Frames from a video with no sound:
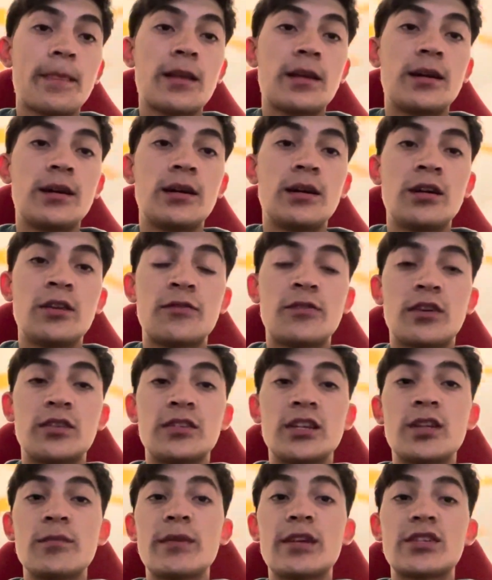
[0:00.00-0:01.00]
If y'all
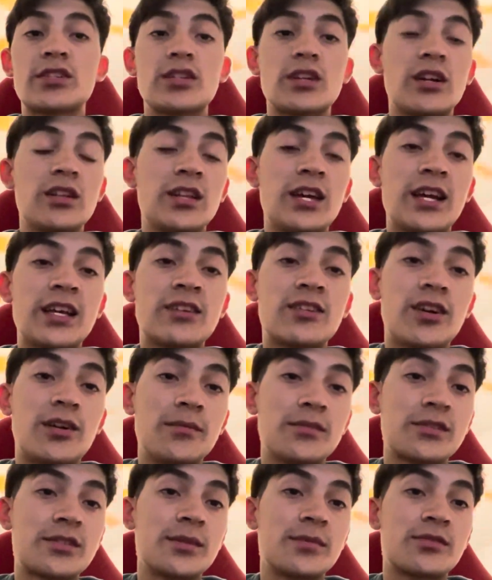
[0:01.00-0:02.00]
did, make sure y'all like,
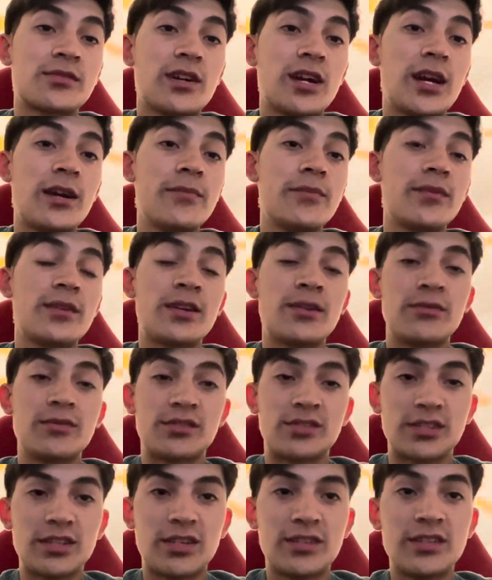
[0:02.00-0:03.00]
comment, subscribe, and we'll
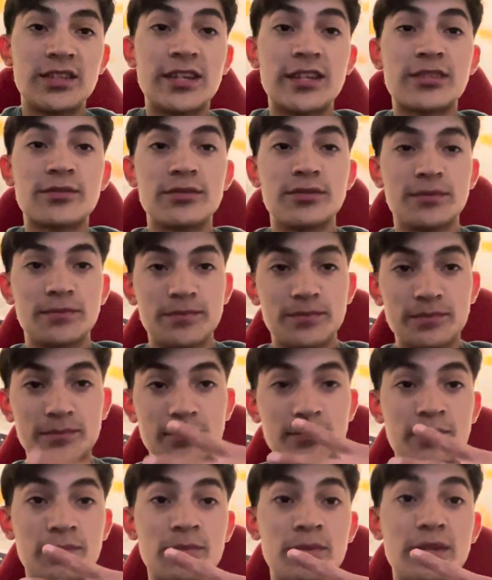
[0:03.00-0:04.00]
see you on the next one.
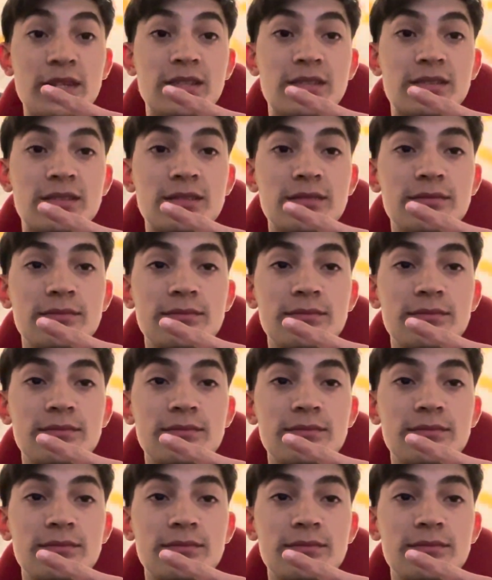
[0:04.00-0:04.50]
Peace.